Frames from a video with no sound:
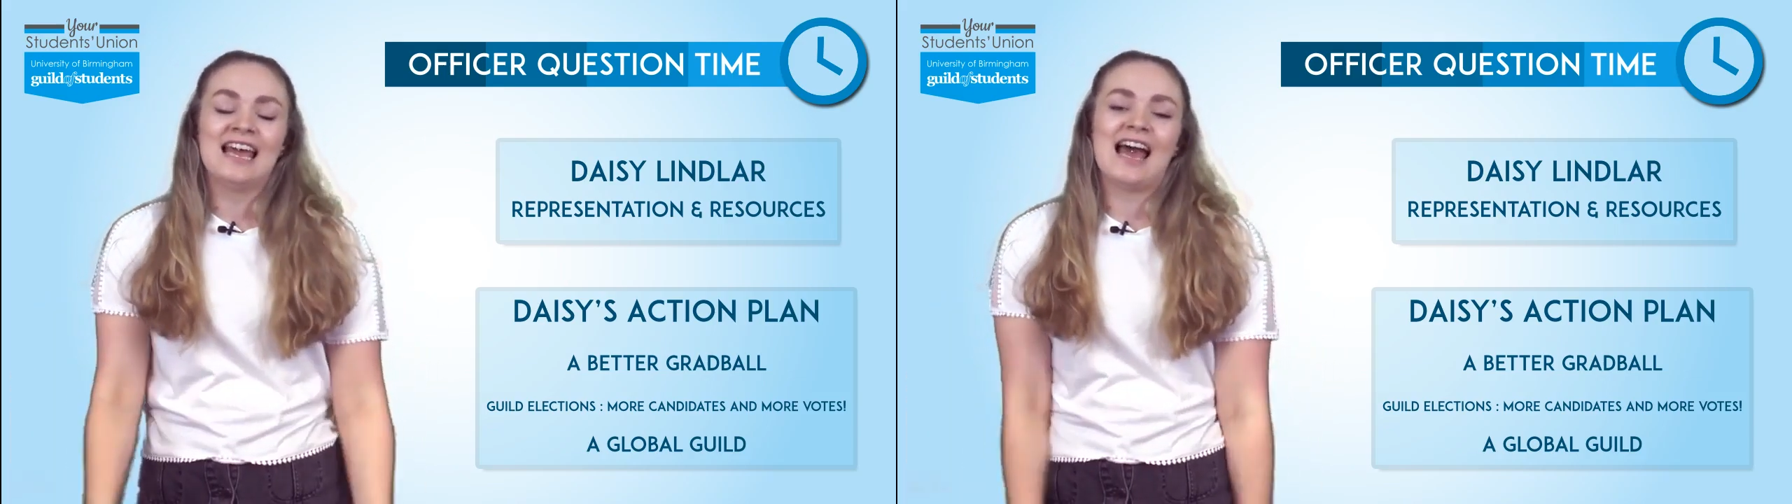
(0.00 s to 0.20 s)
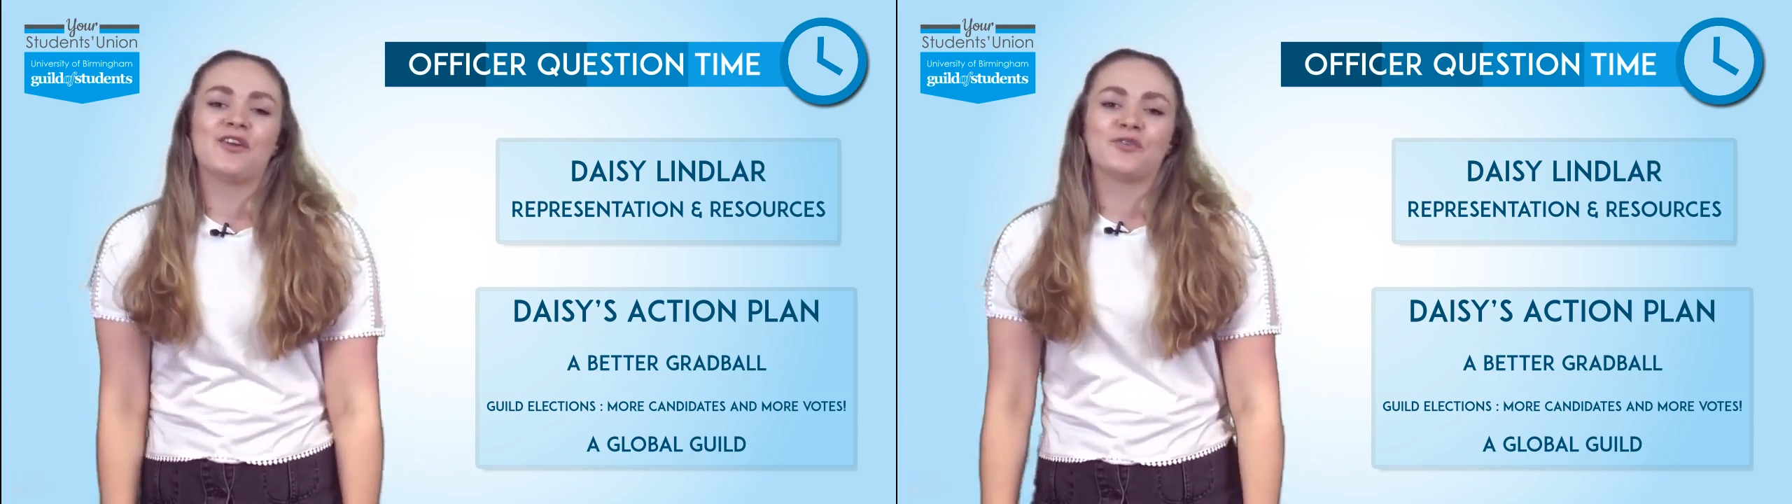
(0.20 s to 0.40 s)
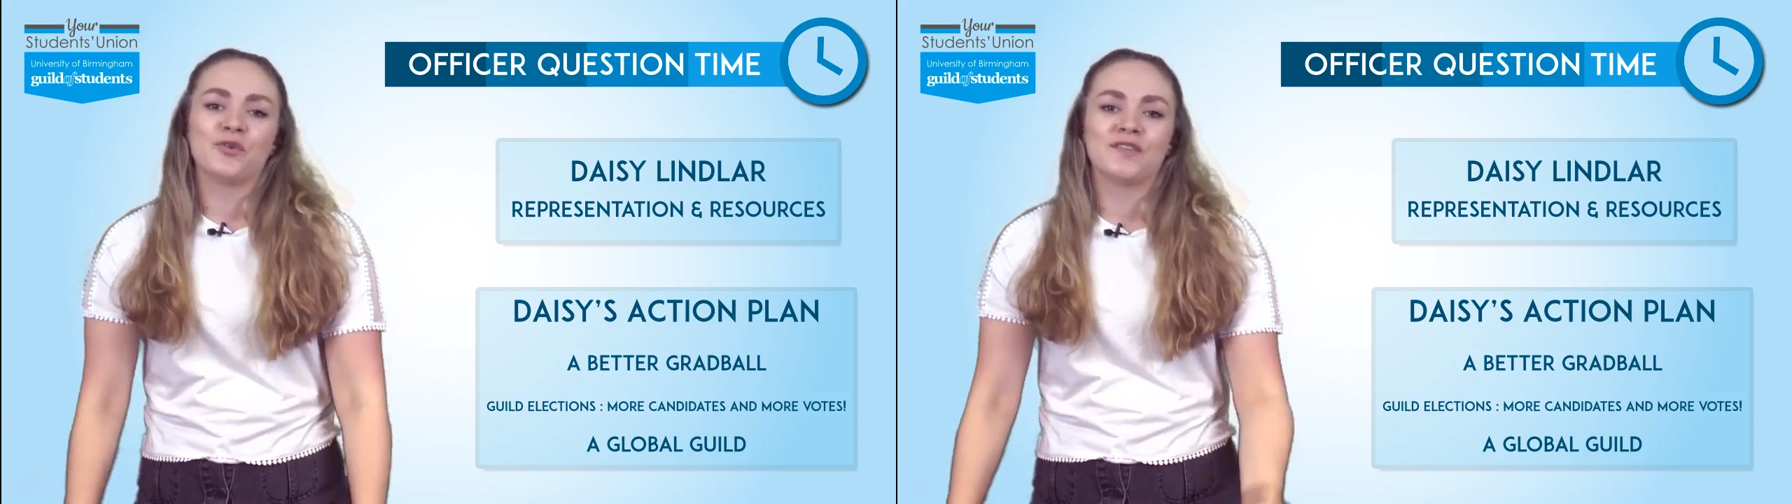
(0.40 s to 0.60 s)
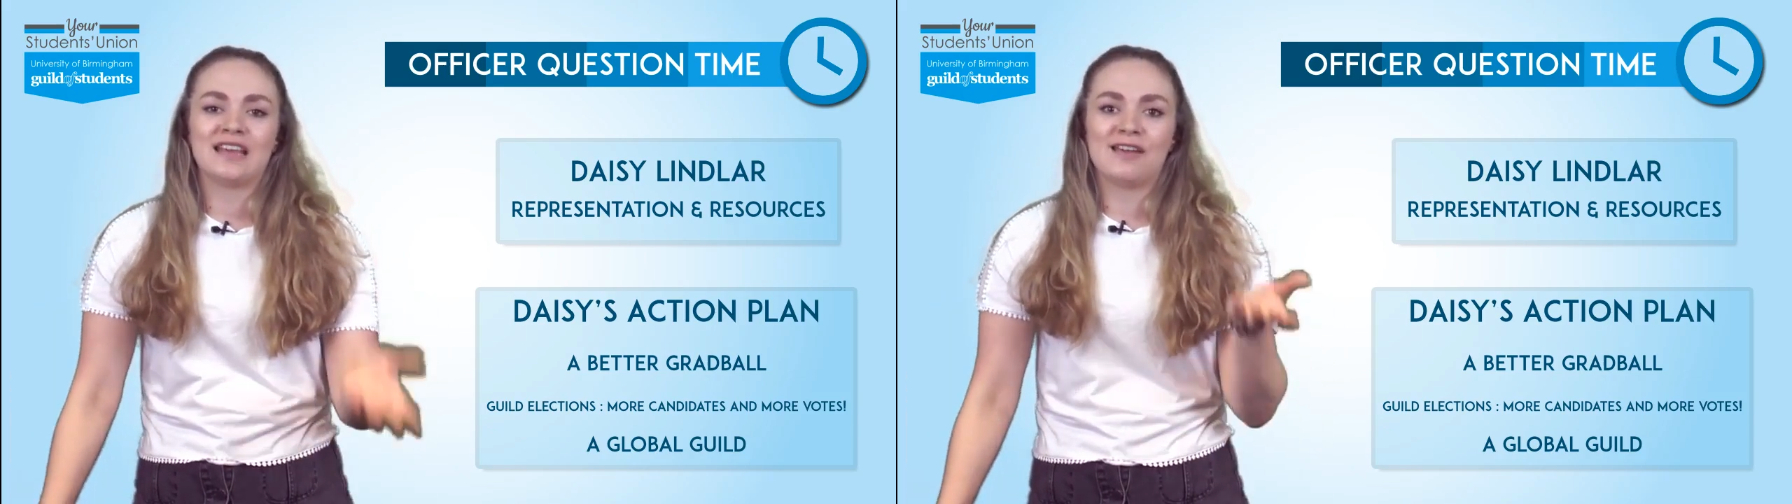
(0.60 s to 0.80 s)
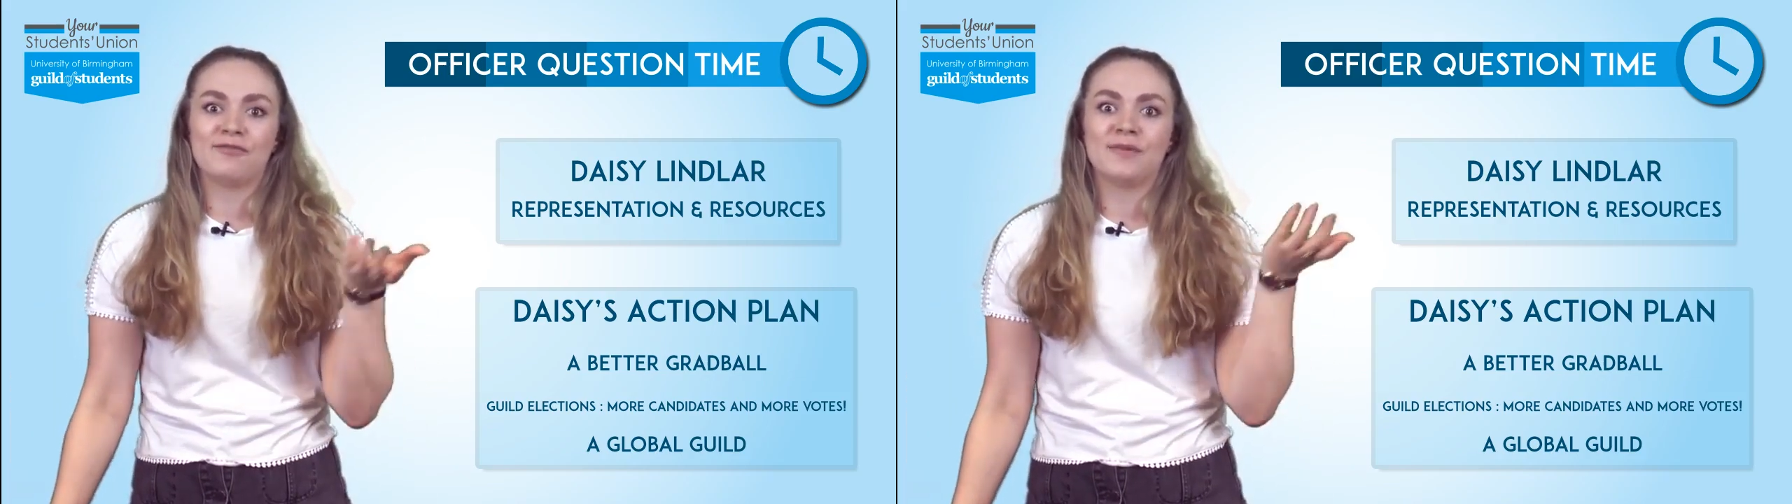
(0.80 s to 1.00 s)
and of course
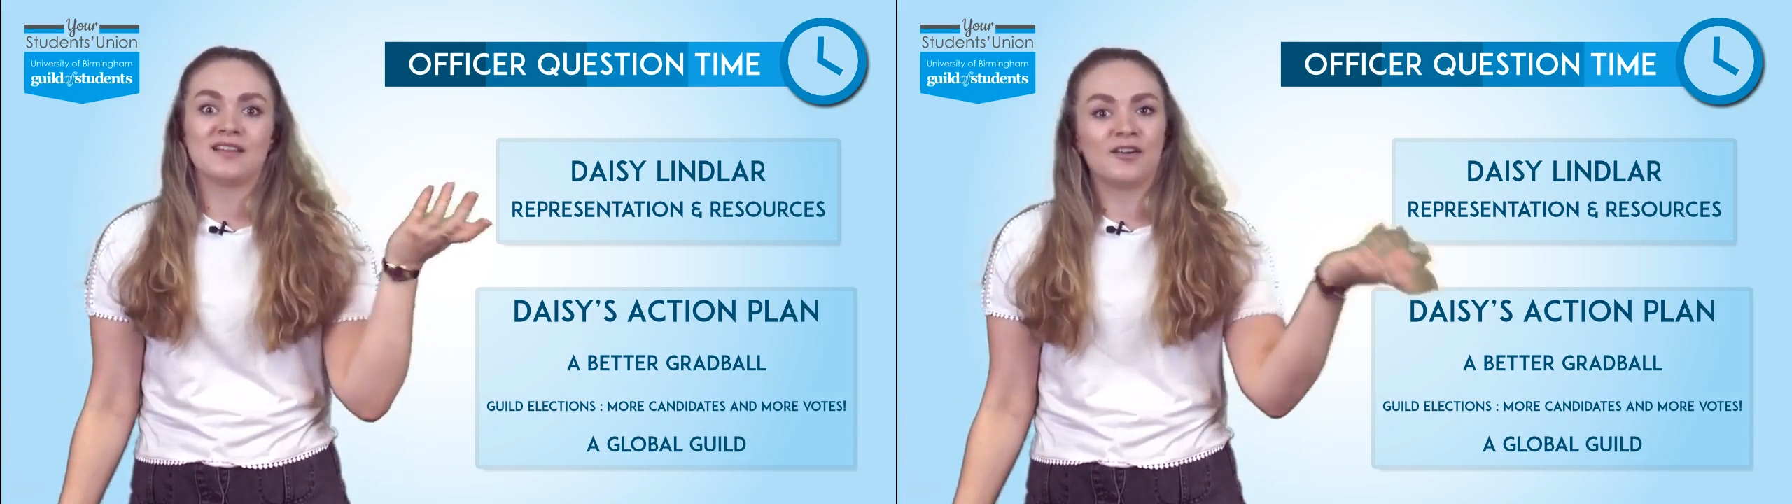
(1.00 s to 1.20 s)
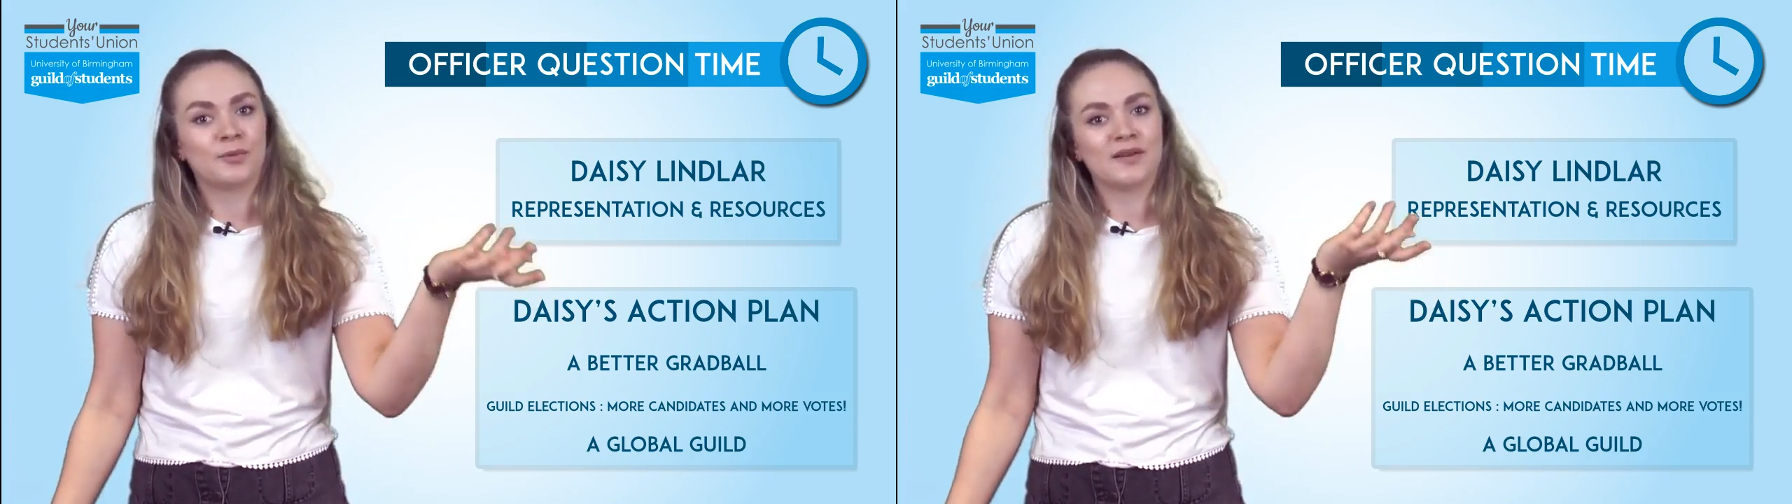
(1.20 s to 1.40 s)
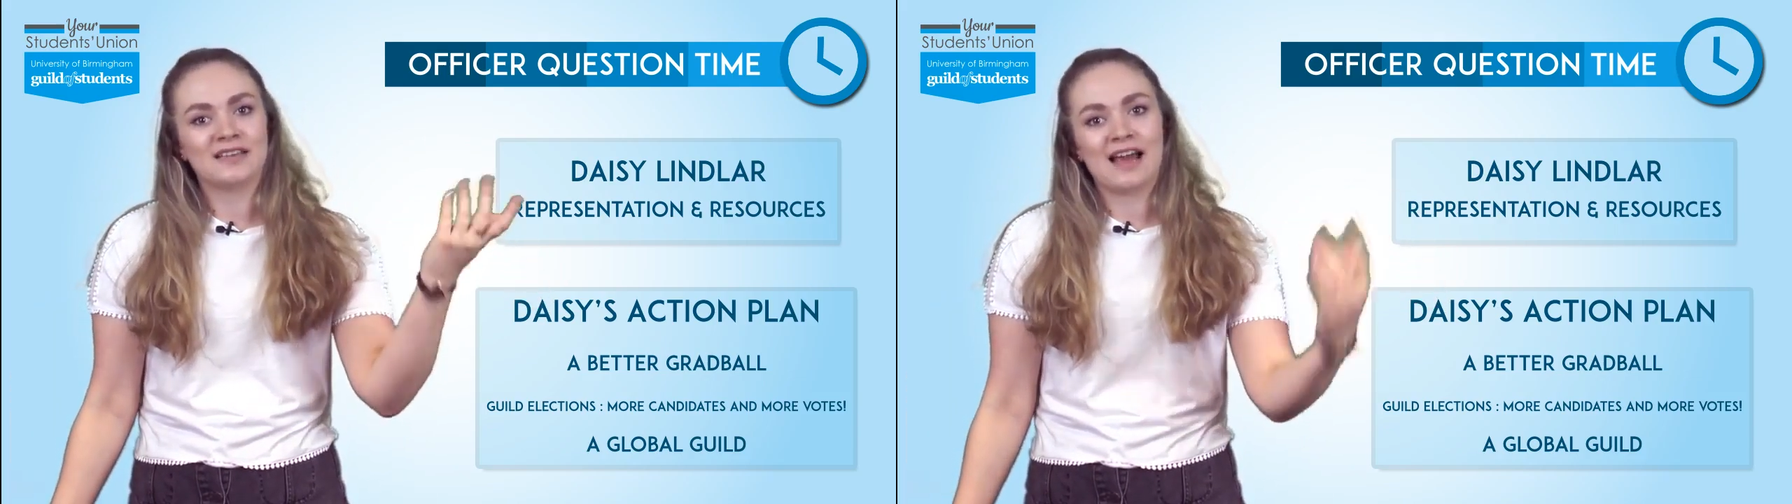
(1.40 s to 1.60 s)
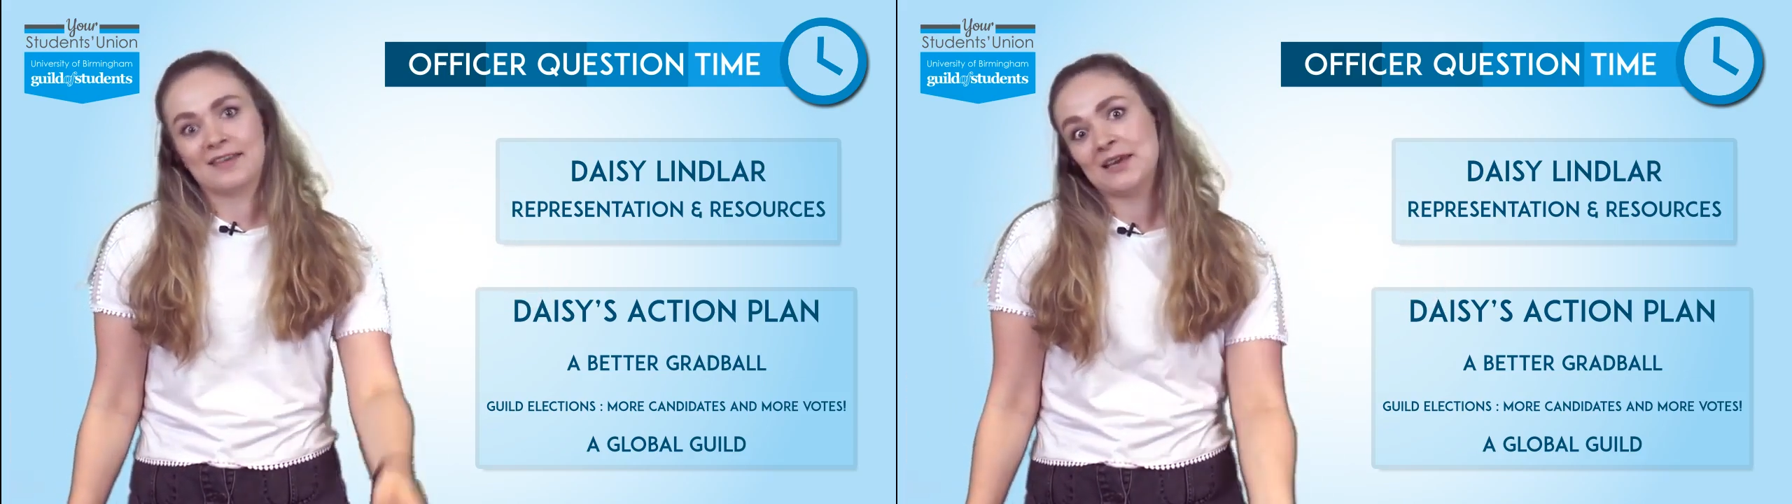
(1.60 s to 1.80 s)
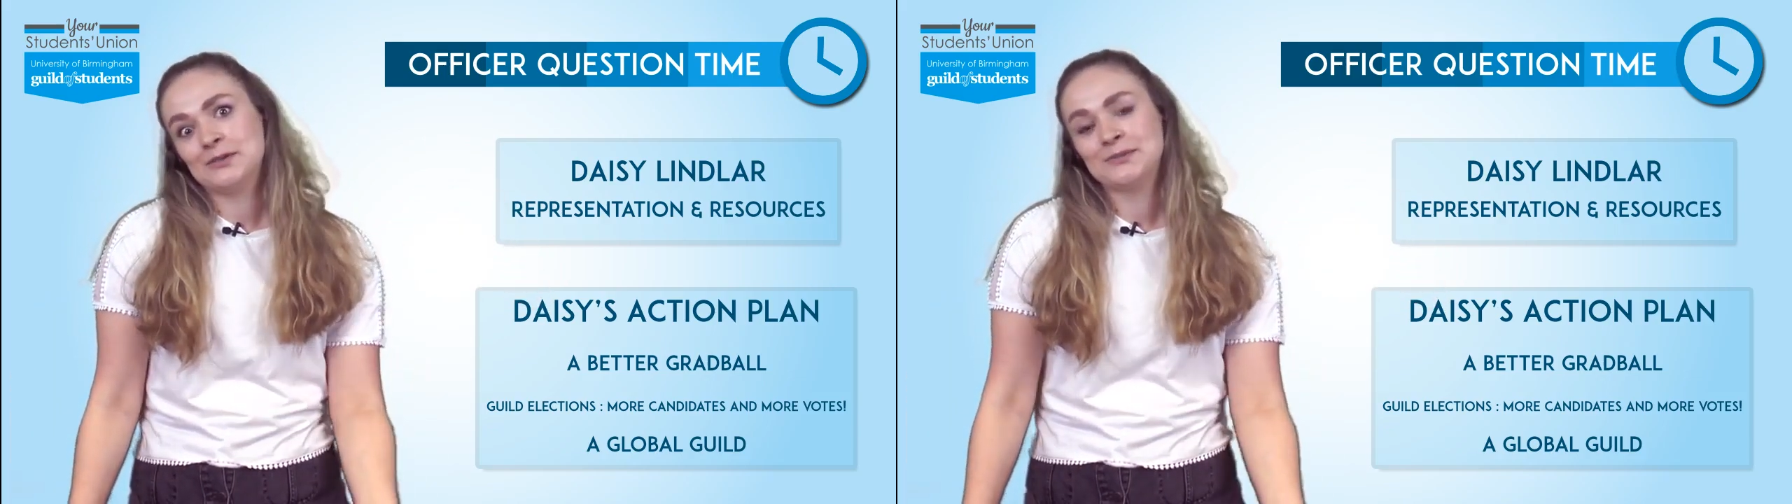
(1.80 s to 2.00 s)
the infamous after party at
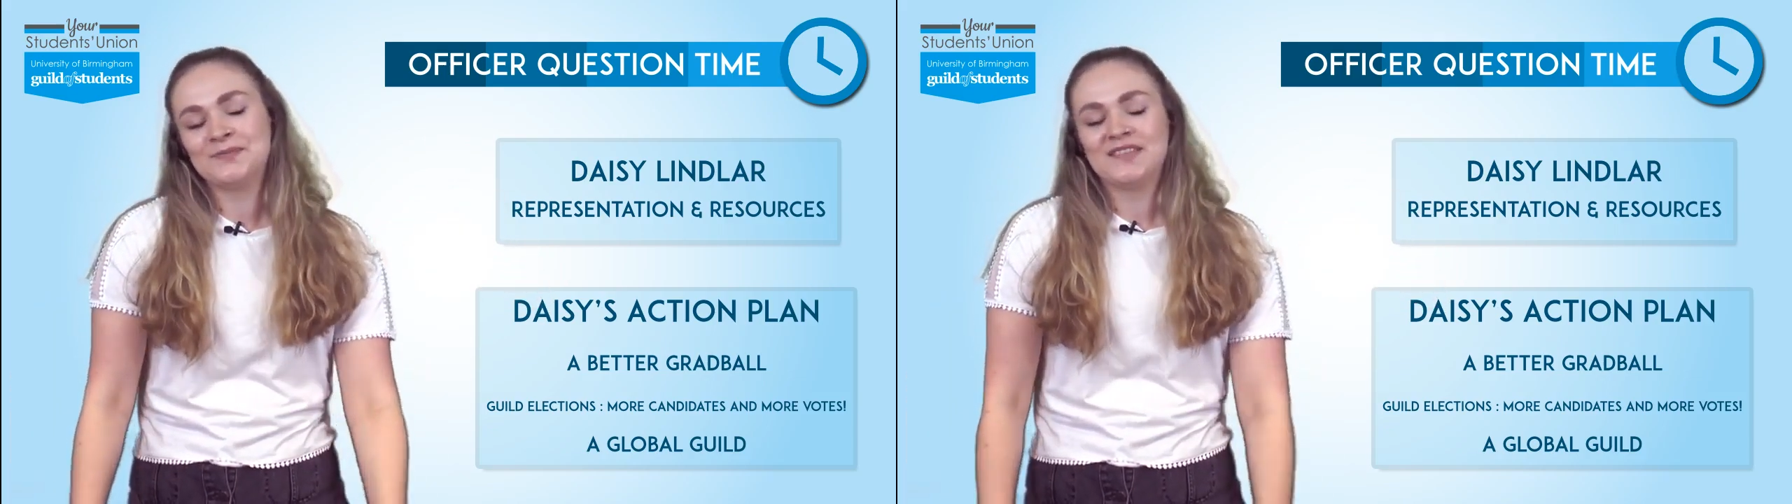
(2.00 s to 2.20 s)
the Guild.